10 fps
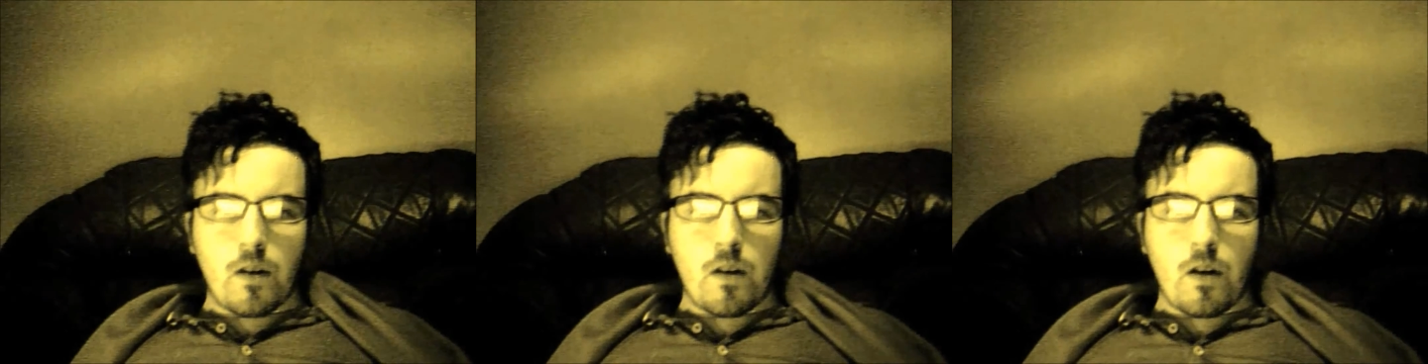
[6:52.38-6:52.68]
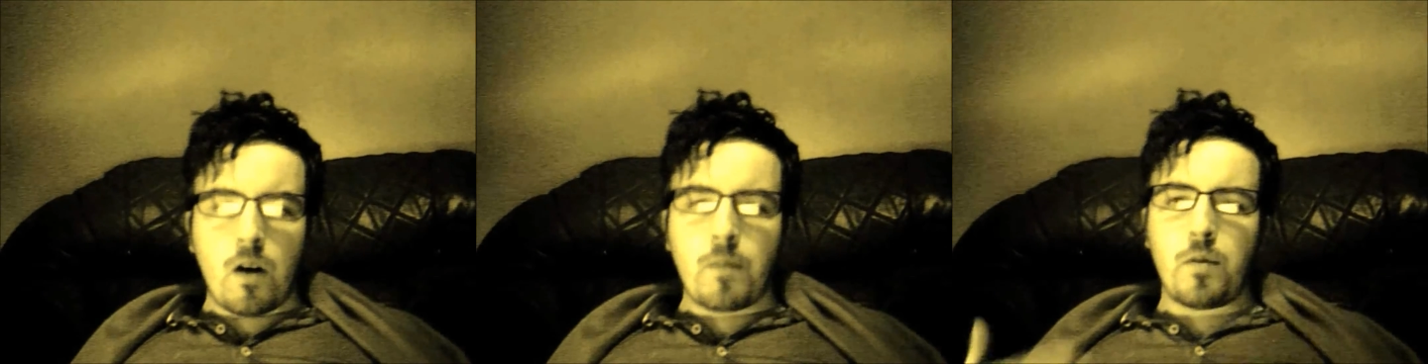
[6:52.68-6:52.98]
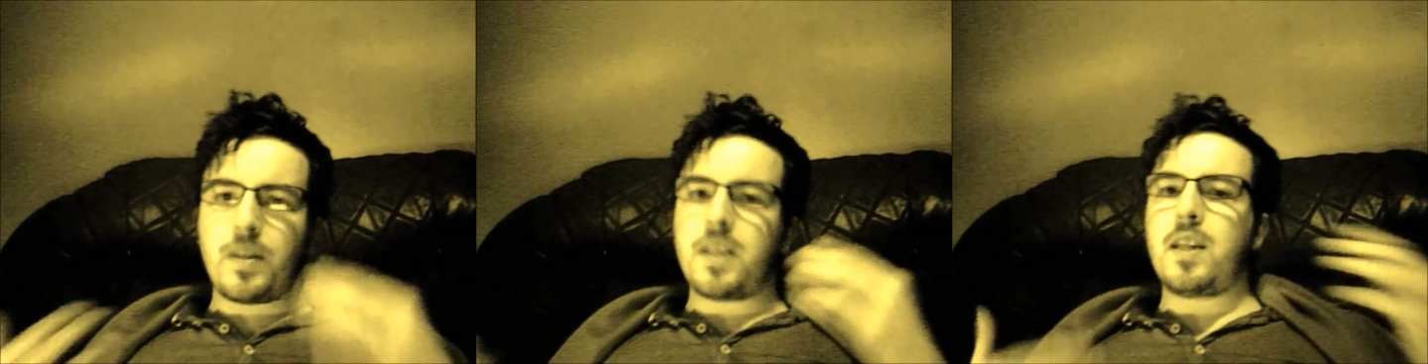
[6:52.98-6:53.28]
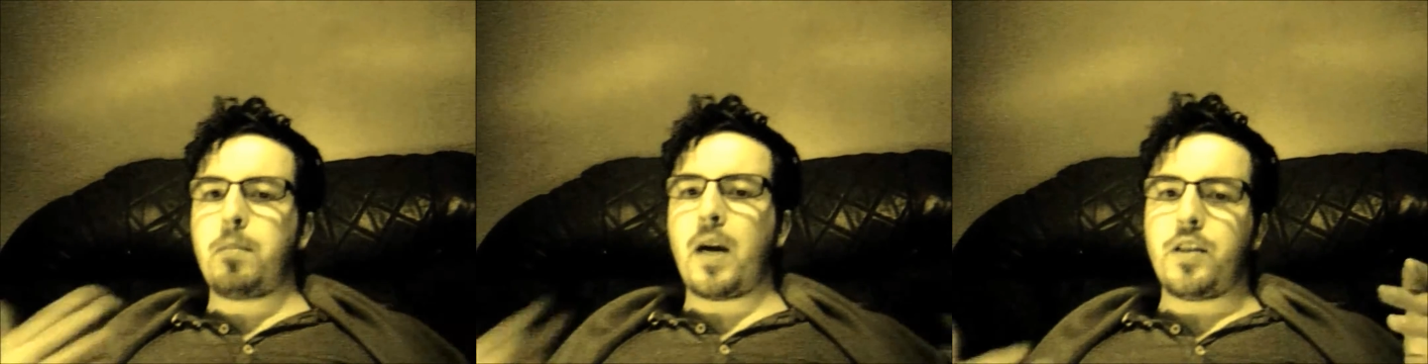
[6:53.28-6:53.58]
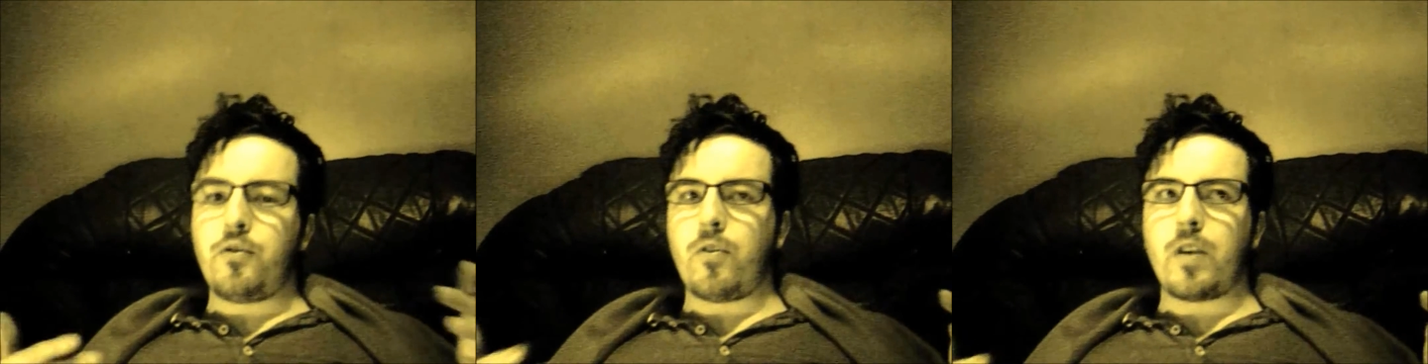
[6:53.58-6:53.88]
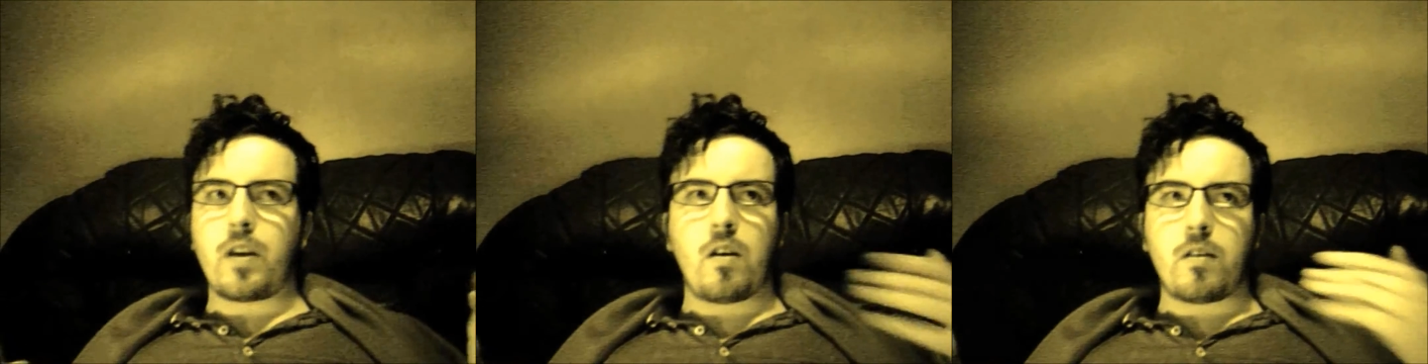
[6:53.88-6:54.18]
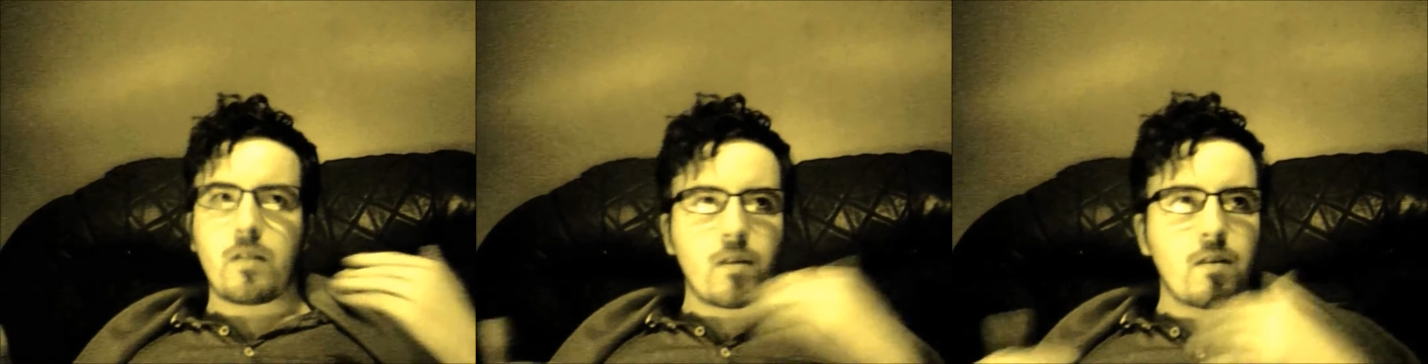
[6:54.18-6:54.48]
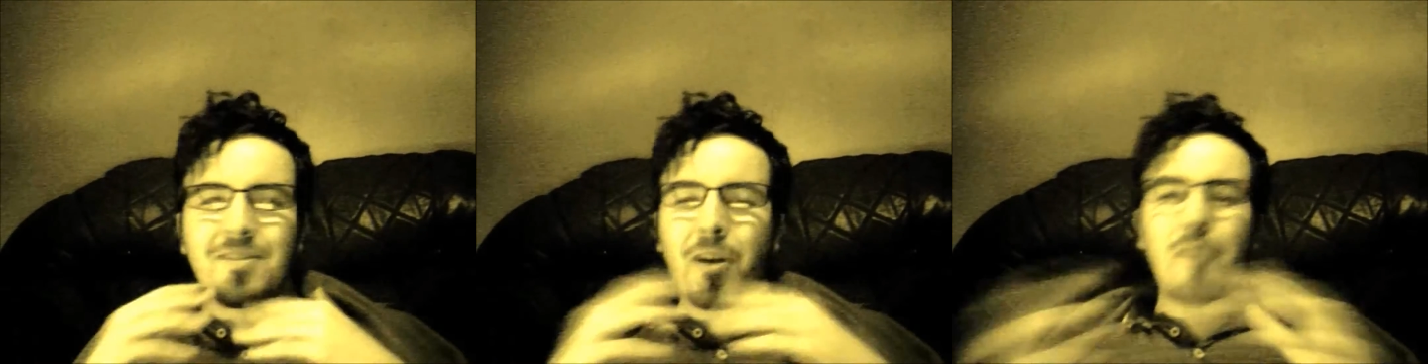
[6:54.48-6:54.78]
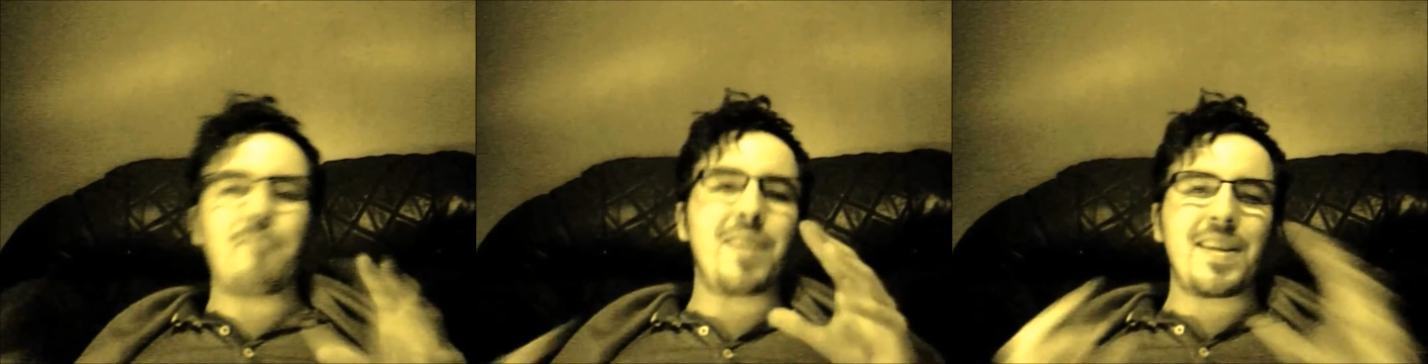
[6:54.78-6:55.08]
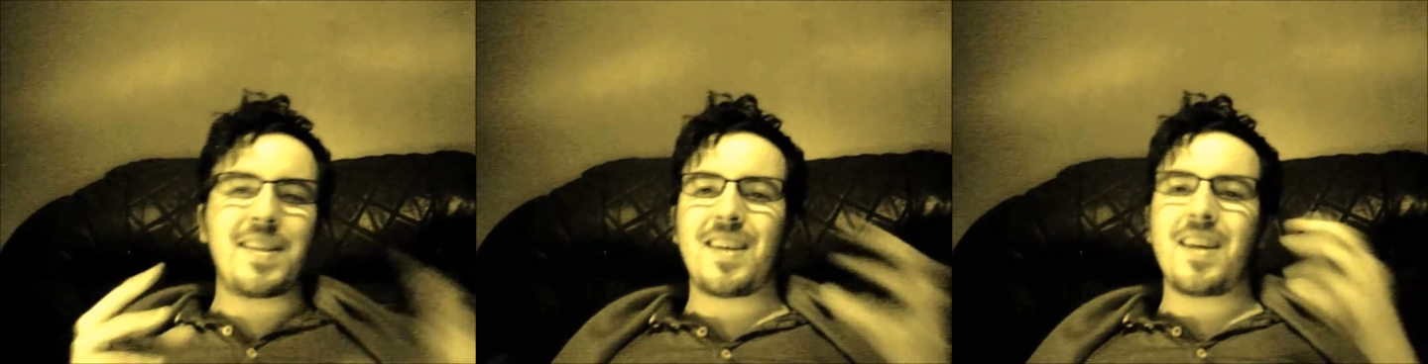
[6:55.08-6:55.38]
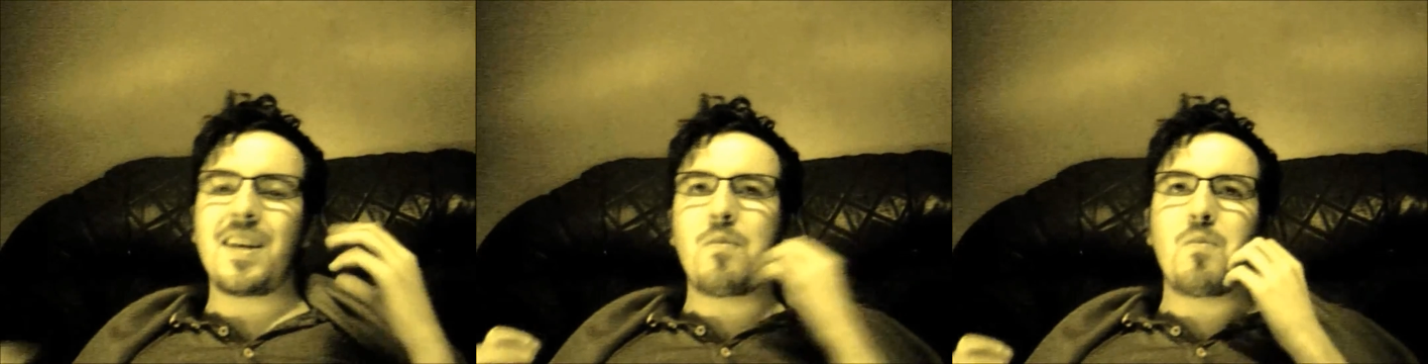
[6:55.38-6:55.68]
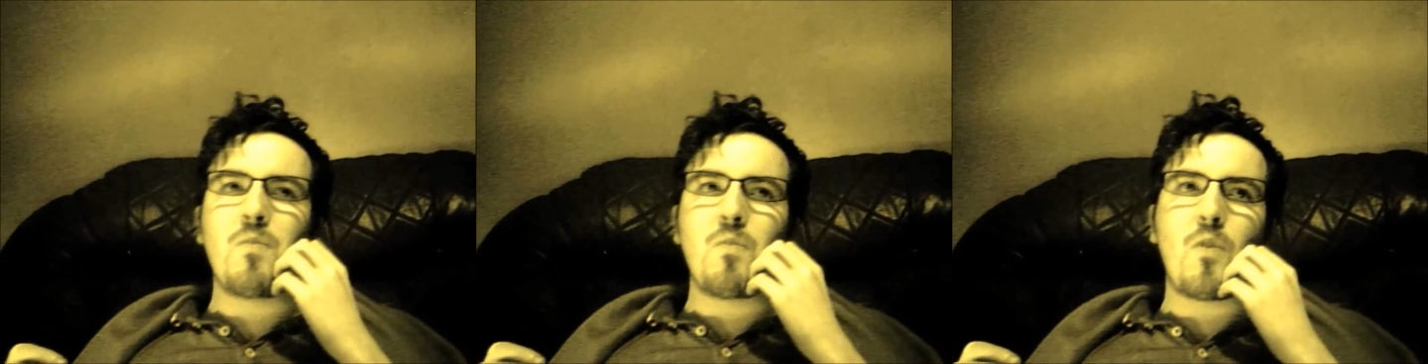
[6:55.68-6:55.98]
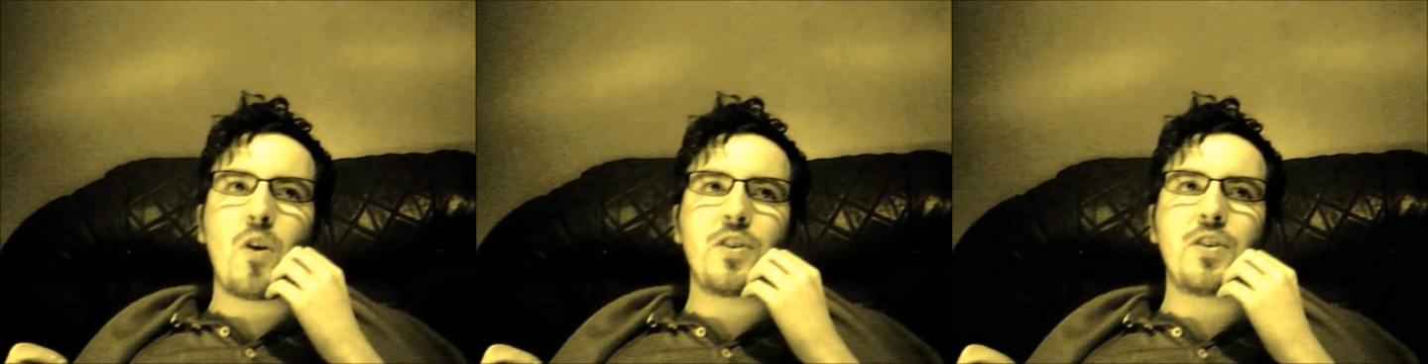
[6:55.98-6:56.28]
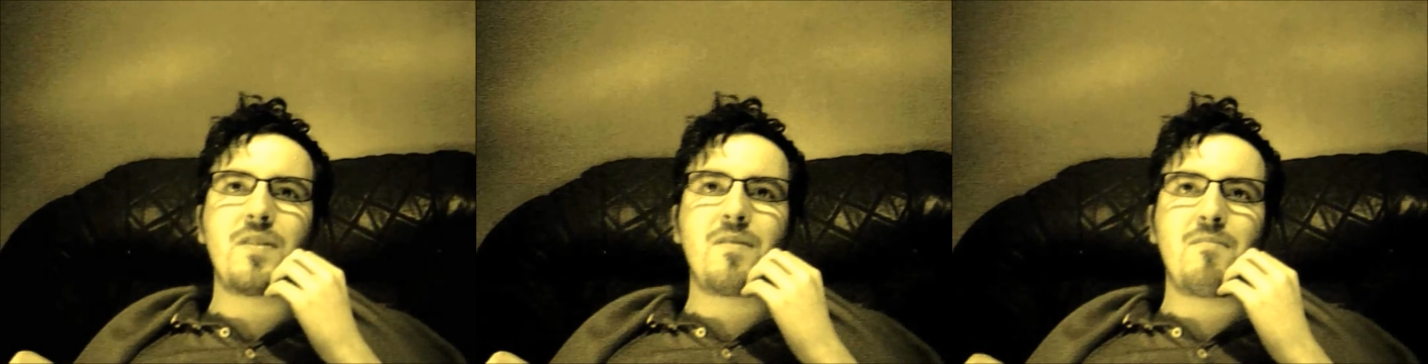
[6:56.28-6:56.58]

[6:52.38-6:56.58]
I'm not particularly patriotic. I don't really see why I should